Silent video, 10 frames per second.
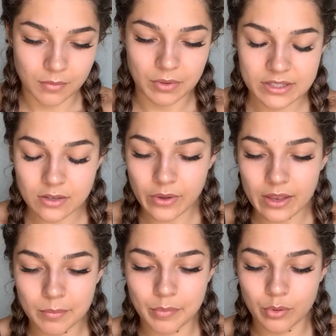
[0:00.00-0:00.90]
So let's go
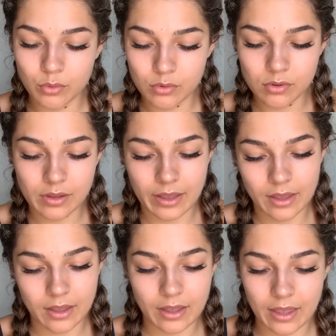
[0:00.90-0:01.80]
ahead and pull
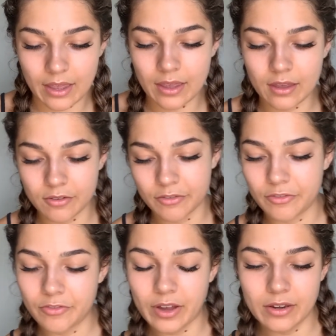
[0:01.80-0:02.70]
a
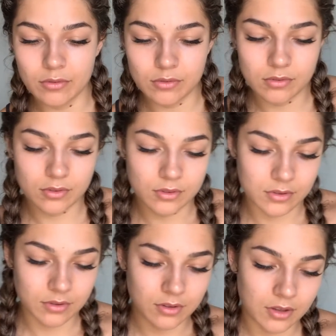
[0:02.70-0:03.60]
final
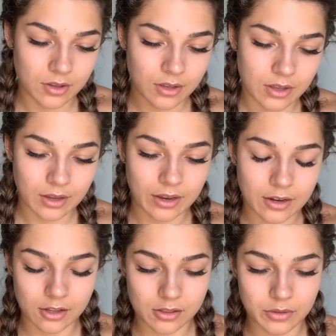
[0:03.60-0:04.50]
kind
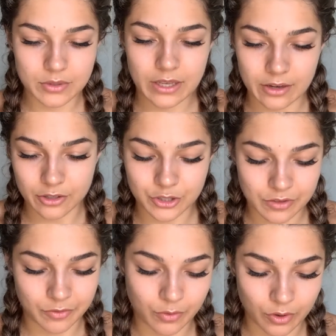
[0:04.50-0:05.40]
of closing energy
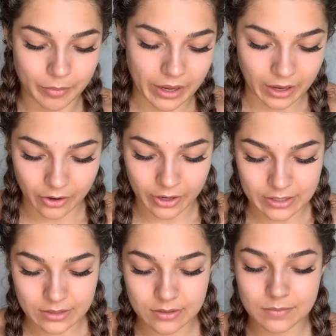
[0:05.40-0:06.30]
for my
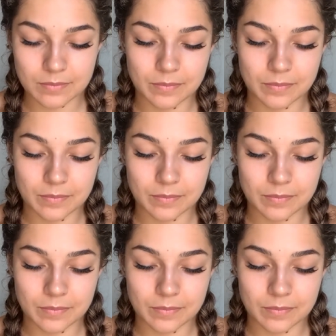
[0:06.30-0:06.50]
Aries.